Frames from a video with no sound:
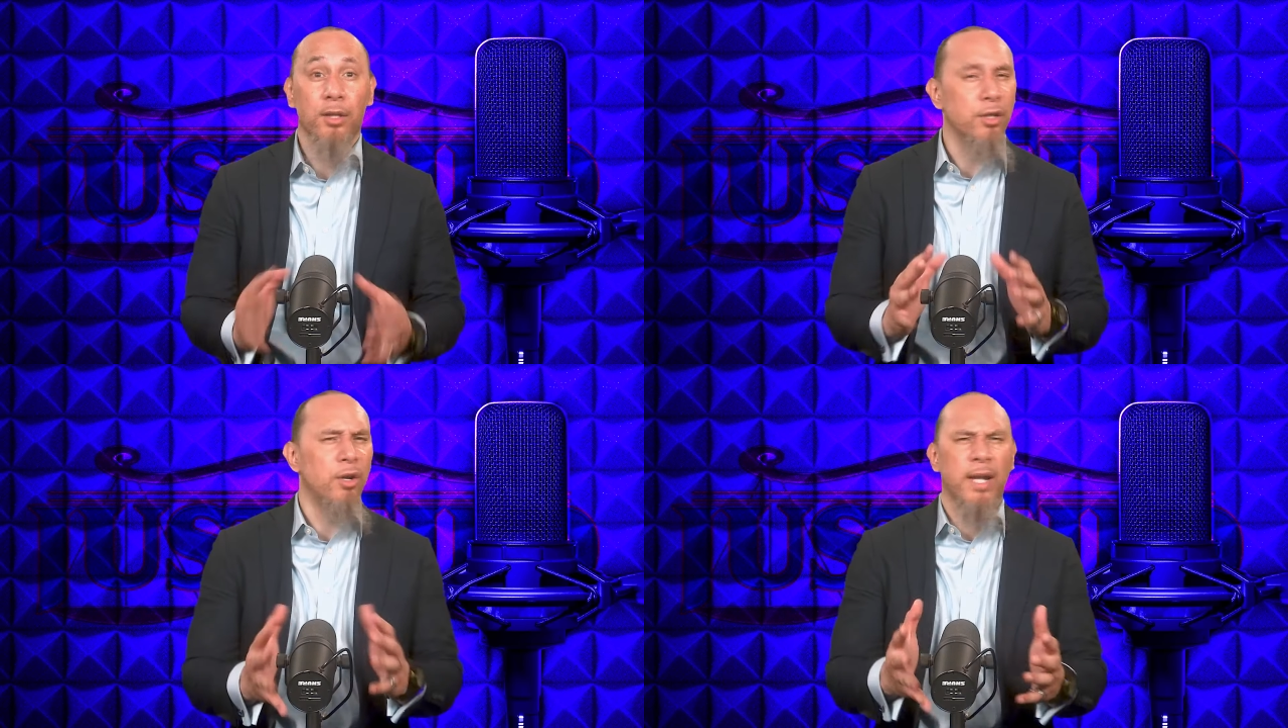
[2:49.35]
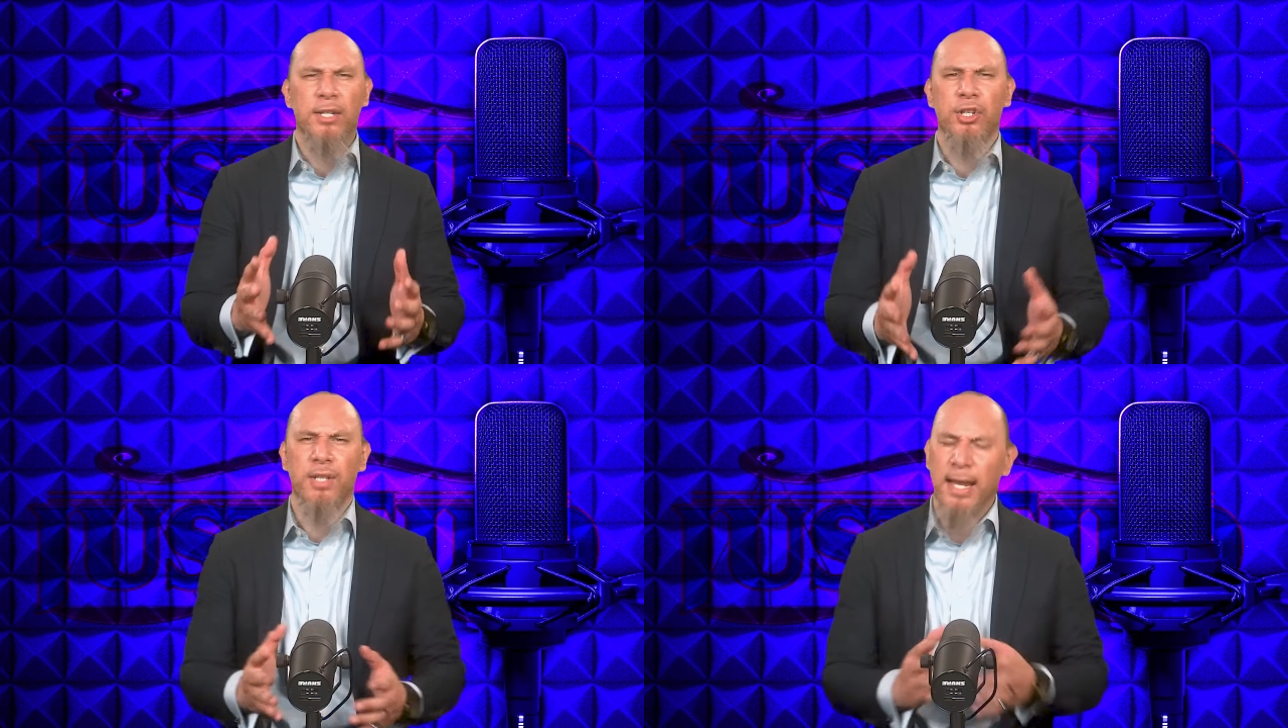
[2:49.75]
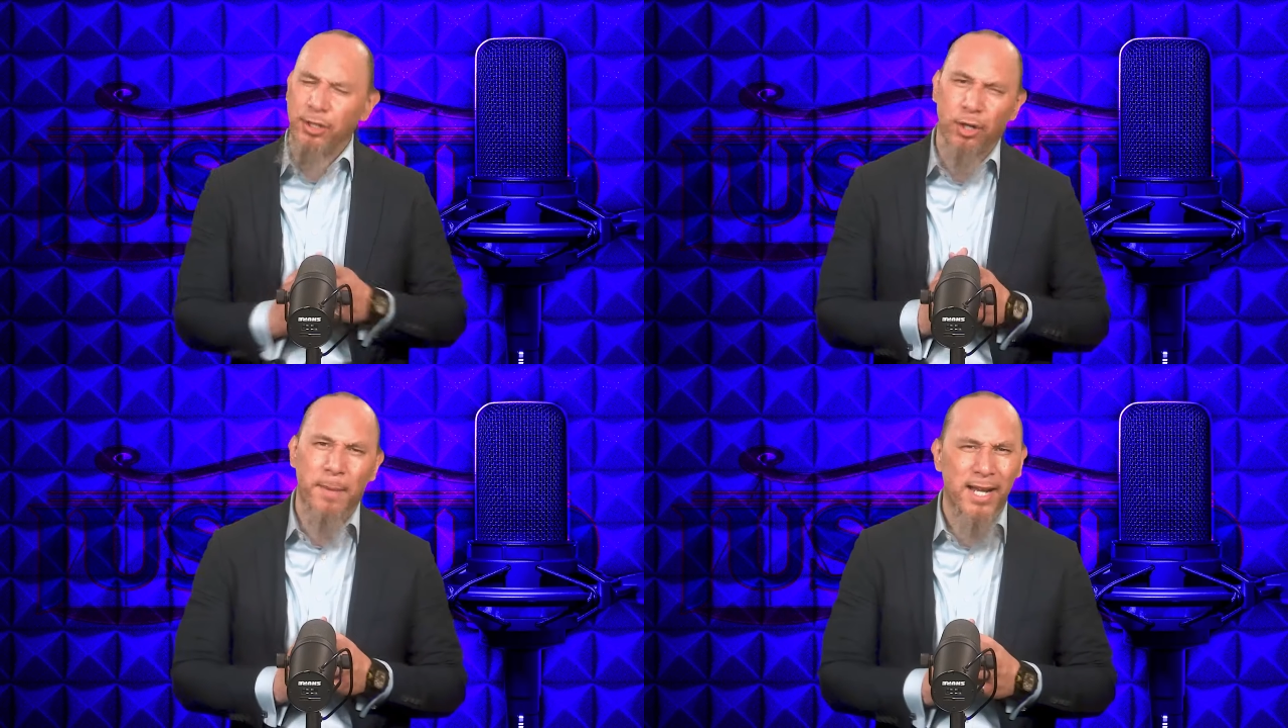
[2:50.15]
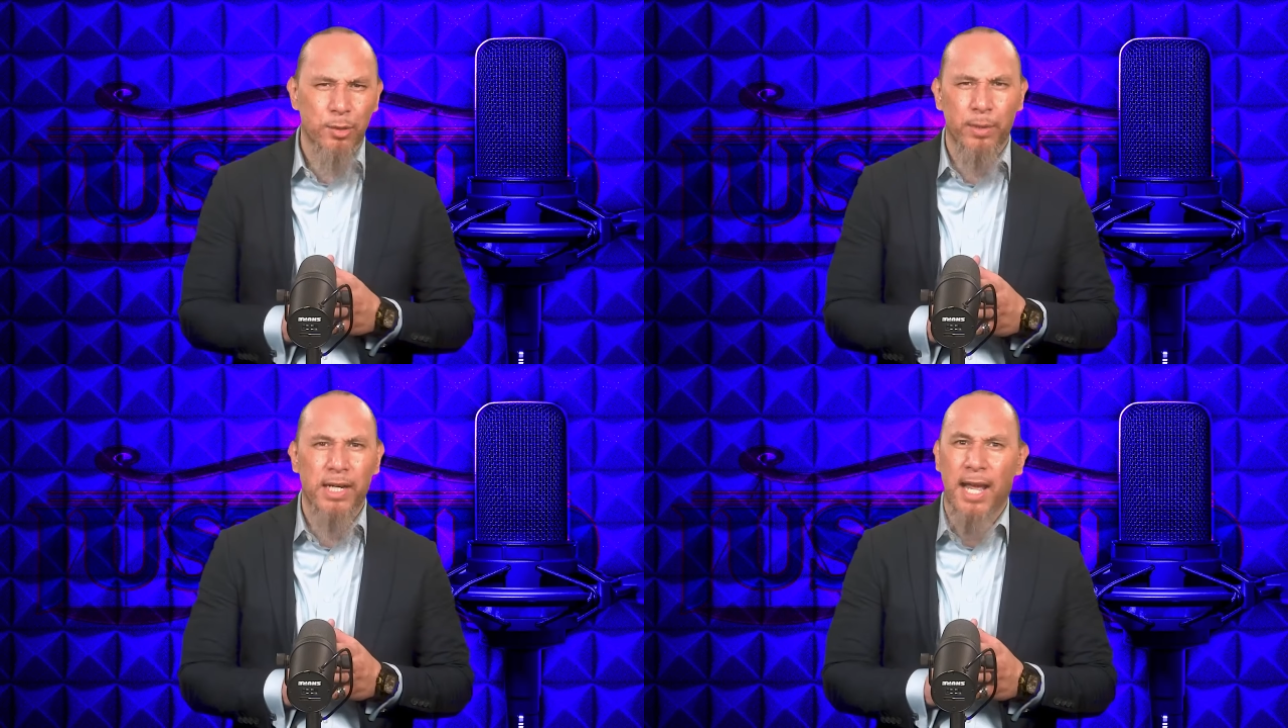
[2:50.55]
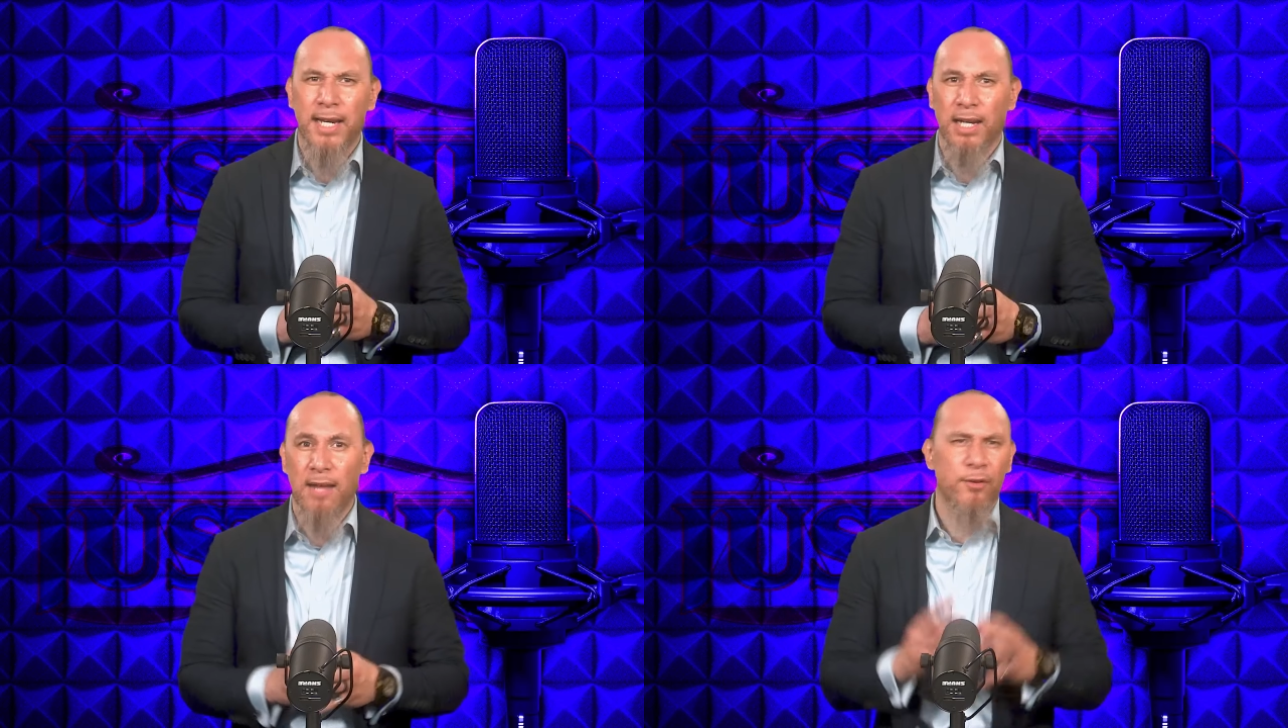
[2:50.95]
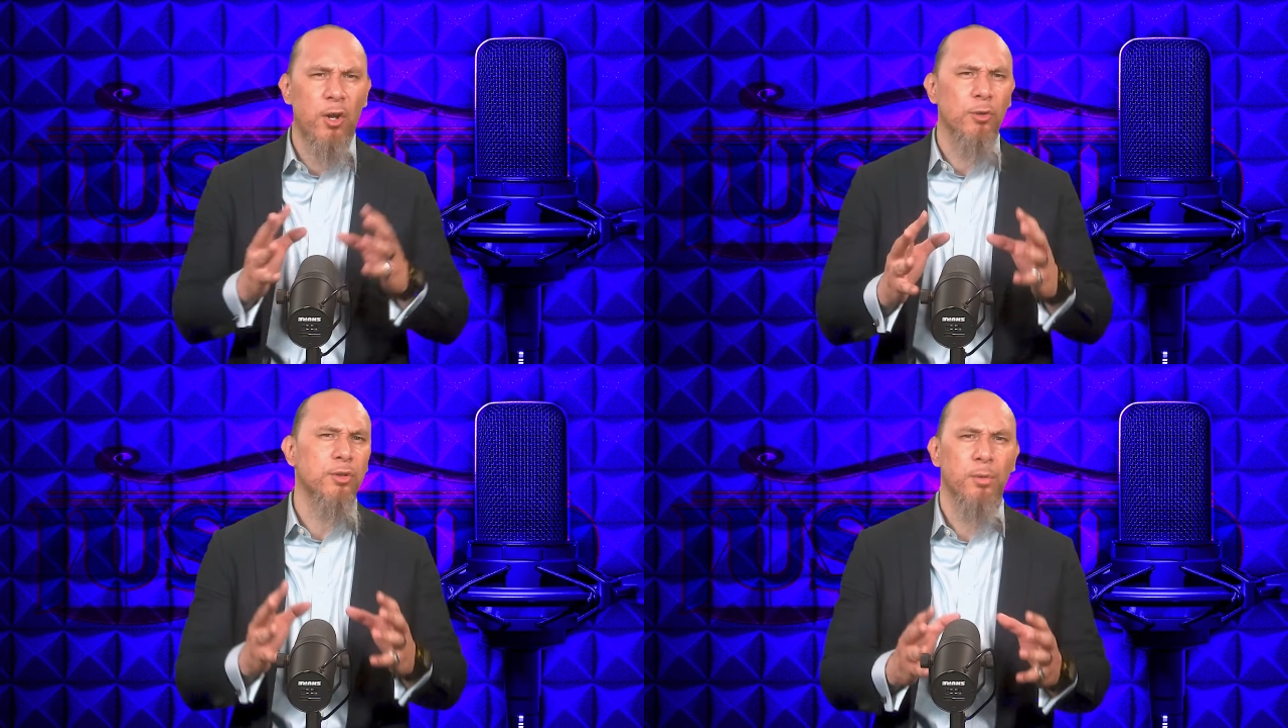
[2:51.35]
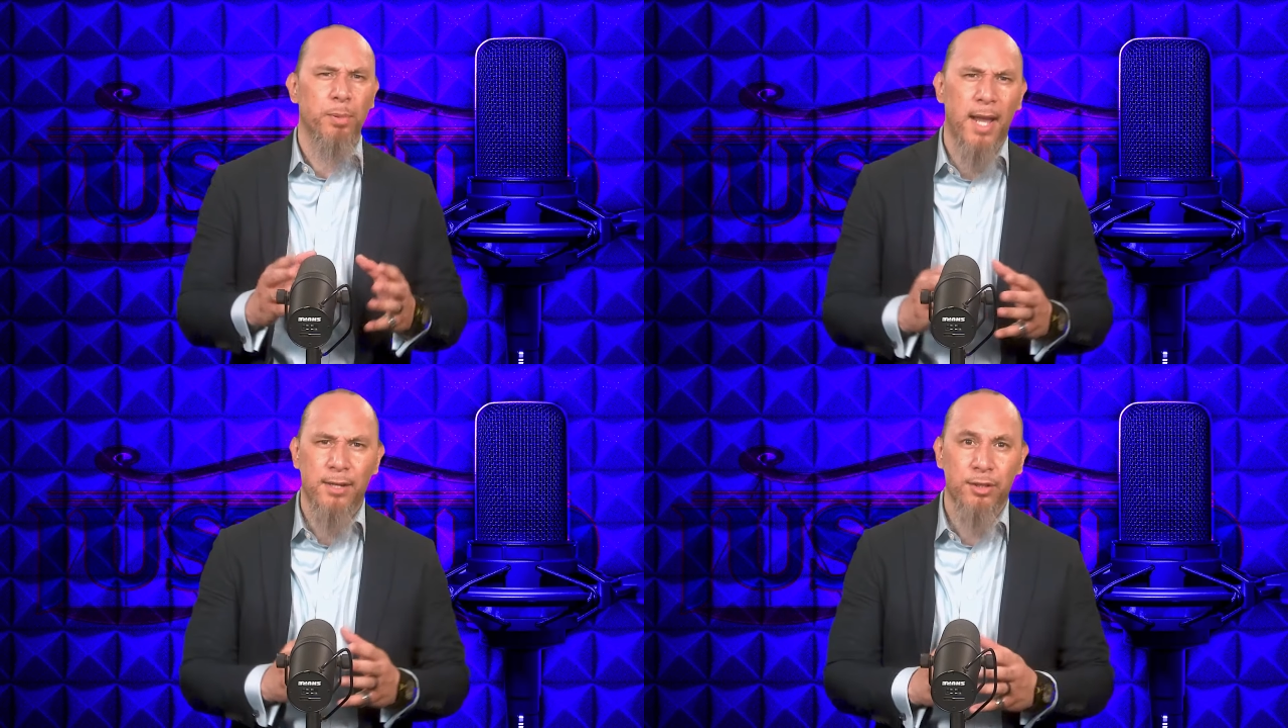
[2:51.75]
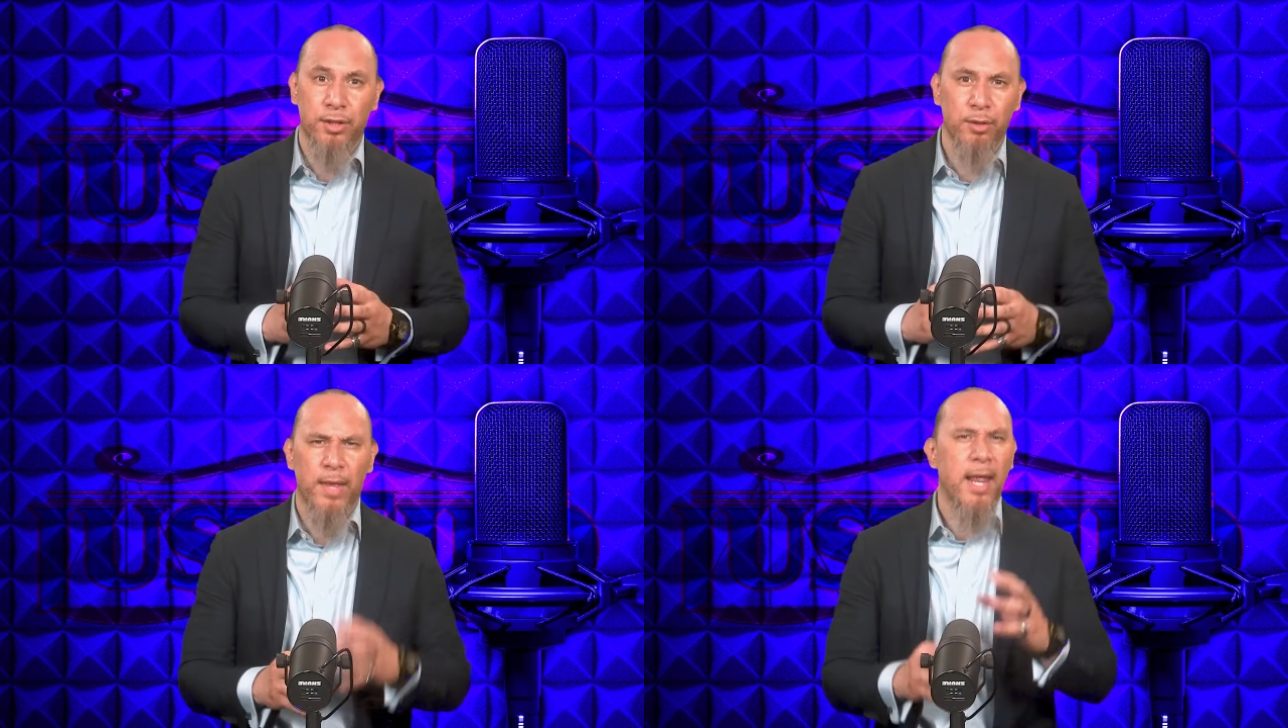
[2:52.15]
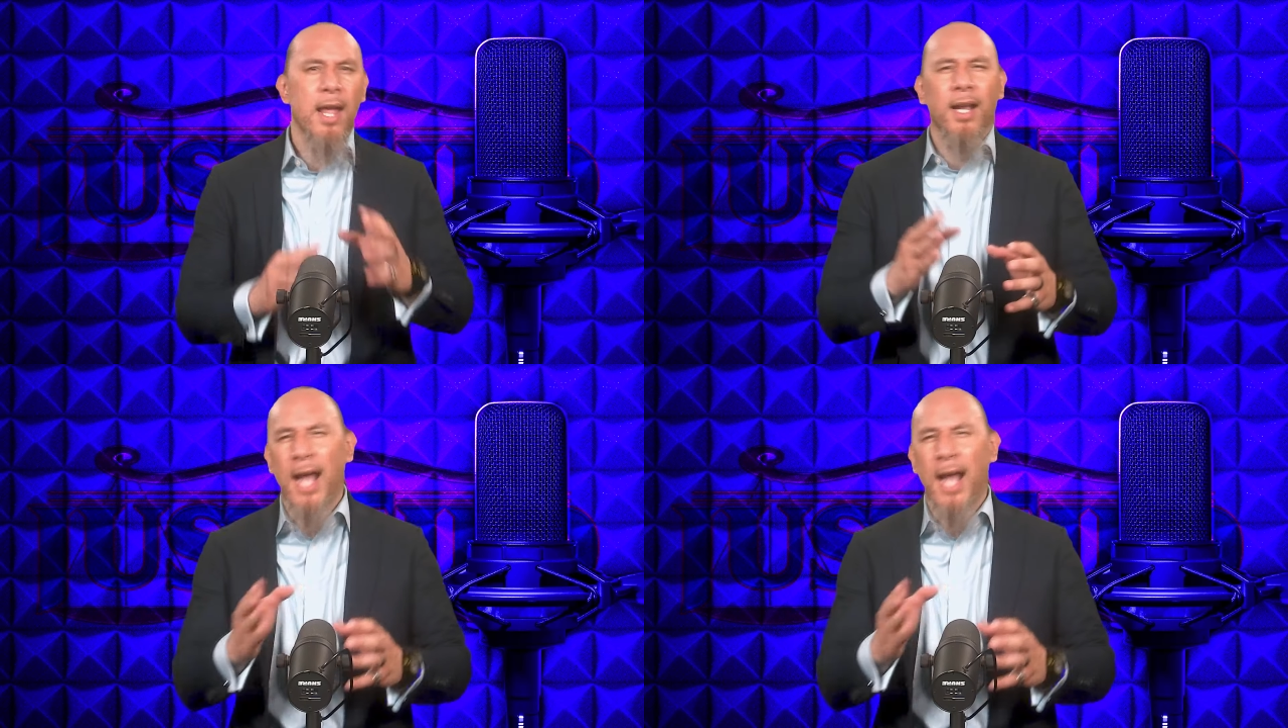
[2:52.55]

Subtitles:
you know, and just like Jeremiah 29:11 also applies to you, that